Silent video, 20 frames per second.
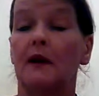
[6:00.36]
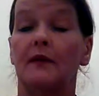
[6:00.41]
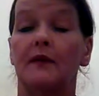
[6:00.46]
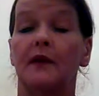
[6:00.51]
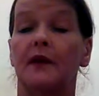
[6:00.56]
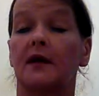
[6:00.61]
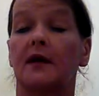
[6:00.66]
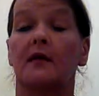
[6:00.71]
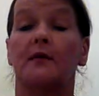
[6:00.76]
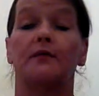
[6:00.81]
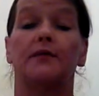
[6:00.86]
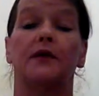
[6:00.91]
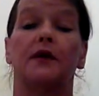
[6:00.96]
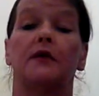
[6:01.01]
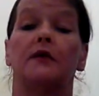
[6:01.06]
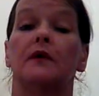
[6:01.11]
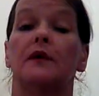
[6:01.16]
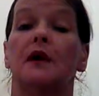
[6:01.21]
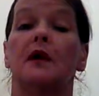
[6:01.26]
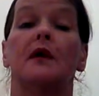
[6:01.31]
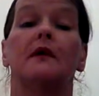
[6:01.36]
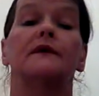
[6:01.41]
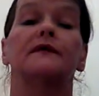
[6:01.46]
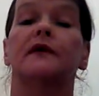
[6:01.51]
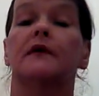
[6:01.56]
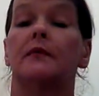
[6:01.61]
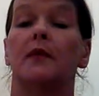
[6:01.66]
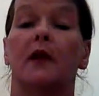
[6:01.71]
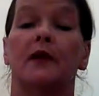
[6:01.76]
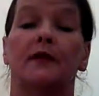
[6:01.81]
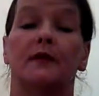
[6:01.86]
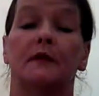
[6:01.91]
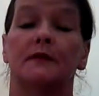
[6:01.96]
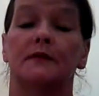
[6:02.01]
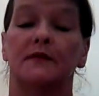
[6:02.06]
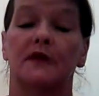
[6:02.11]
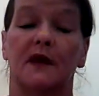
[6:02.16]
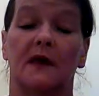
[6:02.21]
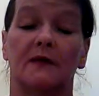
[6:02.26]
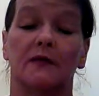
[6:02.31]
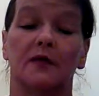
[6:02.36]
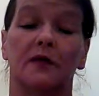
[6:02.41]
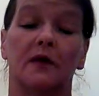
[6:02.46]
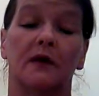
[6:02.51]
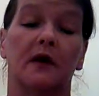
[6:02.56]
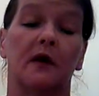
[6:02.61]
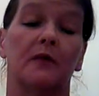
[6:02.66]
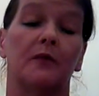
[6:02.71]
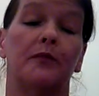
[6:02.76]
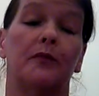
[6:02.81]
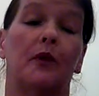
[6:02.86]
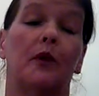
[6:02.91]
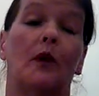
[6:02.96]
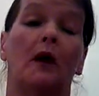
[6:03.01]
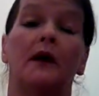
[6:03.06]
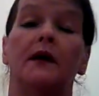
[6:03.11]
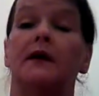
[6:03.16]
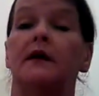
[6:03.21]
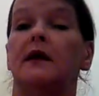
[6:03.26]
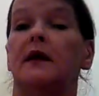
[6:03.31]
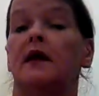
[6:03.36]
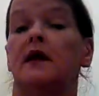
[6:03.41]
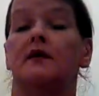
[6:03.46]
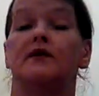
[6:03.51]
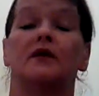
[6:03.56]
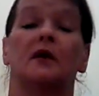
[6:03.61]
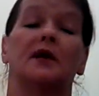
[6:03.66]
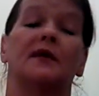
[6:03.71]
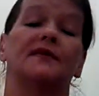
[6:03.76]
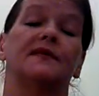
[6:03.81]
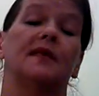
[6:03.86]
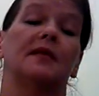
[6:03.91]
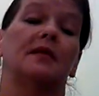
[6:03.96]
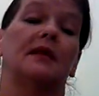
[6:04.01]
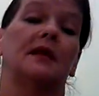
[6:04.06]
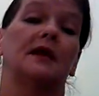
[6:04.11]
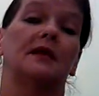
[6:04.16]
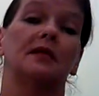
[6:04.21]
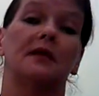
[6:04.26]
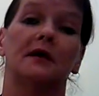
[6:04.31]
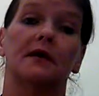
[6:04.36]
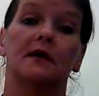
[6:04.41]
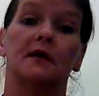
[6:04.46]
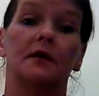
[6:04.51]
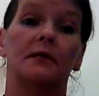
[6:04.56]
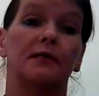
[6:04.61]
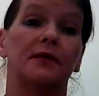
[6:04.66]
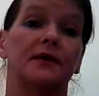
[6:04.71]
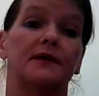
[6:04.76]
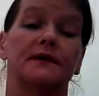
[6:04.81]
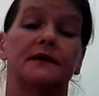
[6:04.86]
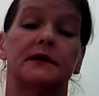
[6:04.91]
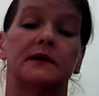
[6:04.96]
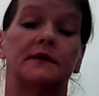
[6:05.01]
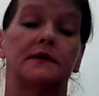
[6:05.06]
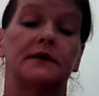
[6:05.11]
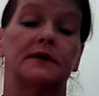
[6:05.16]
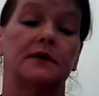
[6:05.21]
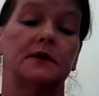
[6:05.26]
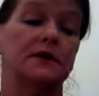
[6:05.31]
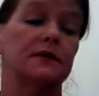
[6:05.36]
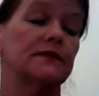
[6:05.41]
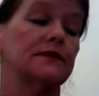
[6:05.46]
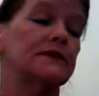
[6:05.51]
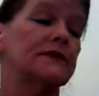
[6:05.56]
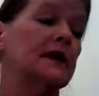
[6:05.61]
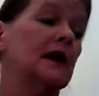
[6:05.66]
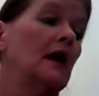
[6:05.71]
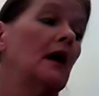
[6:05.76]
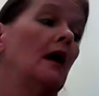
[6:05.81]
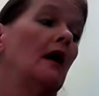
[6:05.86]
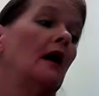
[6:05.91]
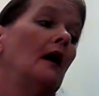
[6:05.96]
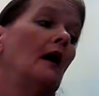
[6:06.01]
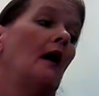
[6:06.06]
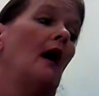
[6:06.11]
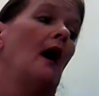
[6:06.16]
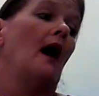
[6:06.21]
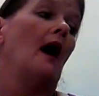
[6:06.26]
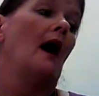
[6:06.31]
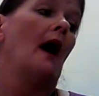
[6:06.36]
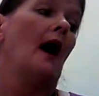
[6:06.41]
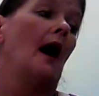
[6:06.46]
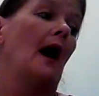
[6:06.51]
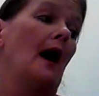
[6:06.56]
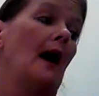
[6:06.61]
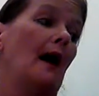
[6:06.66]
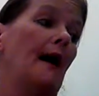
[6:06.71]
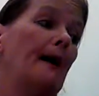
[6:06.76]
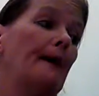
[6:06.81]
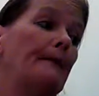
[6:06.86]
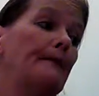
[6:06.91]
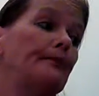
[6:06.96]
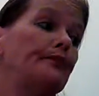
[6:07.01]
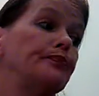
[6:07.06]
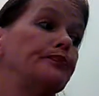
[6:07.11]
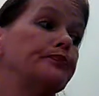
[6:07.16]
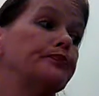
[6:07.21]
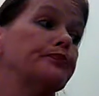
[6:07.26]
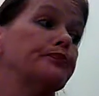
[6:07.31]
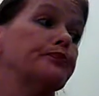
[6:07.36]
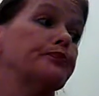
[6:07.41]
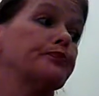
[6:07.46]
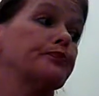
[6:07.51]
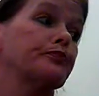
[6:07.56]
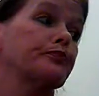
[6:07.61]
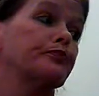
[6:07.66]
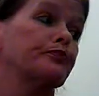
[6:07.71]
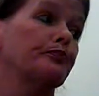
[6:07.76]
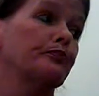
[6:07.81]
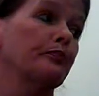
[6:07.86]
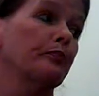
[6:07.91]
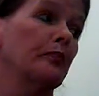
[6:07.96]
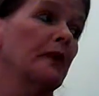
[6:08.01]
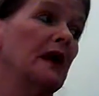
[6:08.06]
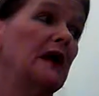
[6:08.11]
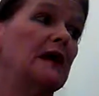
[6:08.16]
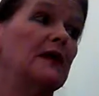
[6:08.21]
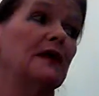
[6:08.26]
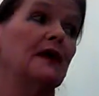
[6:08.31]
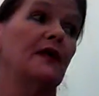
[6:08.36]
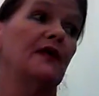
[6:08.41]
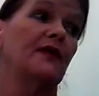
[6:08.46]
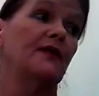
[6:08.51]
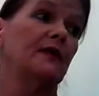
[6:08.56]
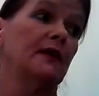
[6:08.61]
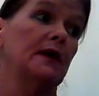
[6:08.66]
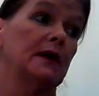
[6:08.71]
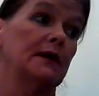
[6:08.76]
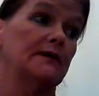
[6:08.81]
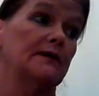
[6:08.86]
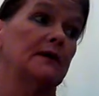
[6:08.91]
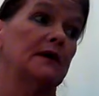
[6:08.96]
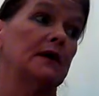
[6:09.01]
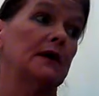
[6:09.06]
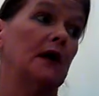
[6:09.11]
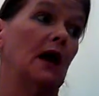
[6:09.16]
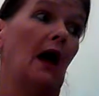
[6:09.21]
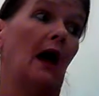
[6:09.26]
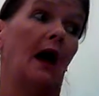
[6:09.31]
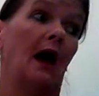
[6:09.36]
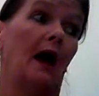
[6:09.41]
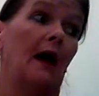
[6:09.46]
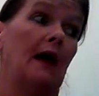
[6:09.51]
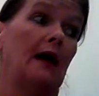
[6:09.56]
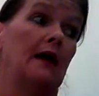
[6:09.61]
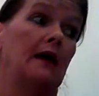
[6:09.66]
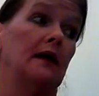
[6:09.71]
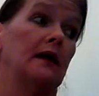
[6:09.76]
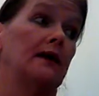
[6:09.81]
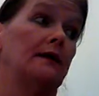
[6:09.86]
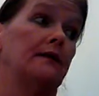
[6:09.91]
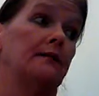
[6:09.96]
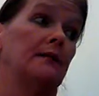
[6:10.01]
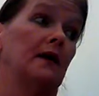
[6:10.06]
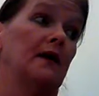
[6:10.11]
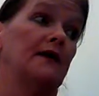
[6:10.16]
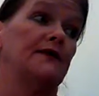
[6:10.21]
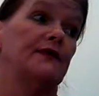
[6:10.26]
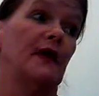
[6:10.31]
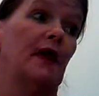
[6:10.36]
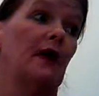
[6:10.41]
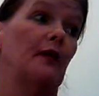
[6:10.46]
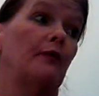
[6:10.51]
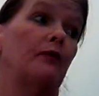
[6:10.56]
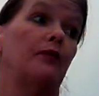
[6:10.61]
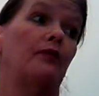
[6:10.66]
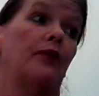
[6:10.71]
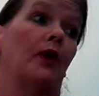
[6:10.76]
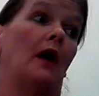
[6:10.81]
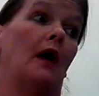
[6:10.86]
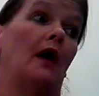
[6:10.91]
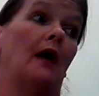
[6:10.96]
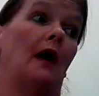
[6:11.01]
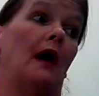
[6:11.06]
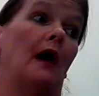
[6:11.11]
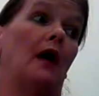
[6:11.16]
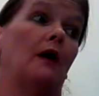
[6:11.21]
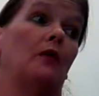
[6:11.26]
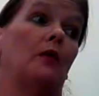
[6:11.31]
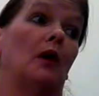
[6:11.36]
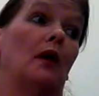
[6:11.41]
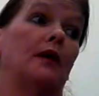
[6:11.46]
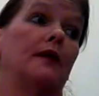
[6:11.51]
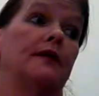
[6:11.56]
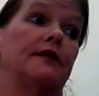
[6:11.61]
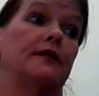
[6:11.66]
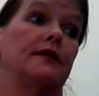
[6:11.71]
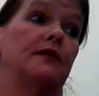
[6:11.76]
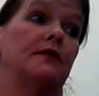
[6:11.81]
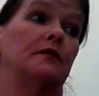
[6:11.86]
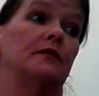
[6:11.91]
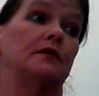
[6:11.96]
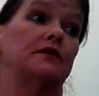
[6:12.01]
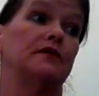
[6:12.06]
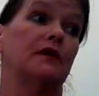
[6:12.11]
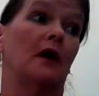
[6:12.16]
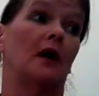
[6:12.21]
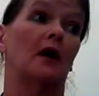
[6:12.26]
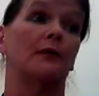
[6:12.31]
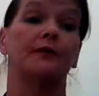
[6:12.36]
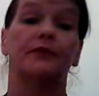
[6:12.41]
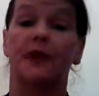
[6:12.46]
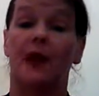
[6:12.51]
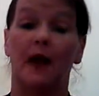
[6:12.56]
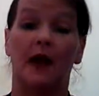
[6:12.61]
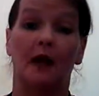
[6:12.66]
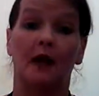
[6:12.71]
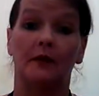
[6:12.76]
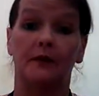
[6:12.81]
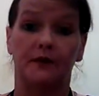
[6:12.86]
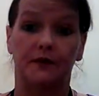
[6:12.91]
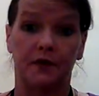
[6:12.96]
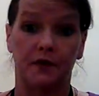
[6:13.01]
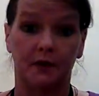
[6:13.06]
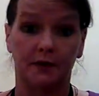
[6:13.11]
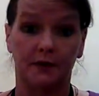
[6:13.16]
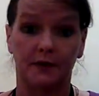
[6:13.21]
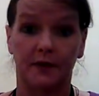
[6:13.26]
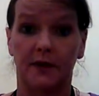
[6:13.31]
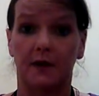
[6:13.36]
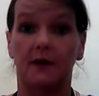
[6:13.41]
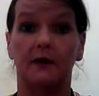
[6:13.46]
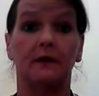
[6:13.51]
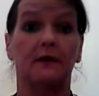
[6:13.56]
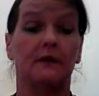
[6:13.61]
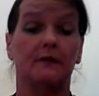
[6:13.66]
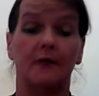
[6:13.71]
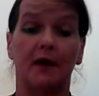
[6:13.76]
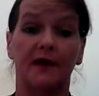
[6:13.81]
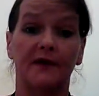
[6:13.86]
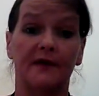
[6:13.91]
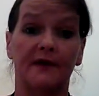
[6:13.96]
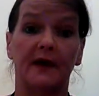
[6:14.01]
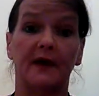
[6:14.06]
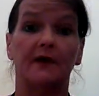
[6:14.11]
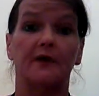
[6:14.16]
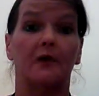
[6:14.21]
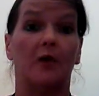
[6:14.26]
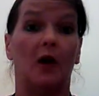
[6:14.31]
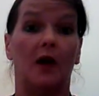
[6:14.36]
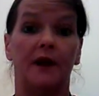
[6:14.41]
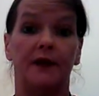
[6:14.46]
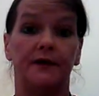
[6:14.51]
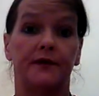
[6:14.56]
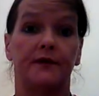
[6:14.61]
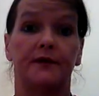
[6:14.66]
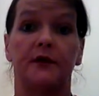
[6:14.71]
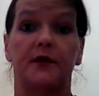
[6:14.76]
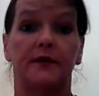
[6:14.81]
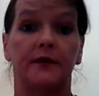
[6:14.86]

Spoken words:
the computer to make themselves look important and dress in their little business suits. Um, and let's face it, I myself thought I wanted to do a job to help children. Myself wanted to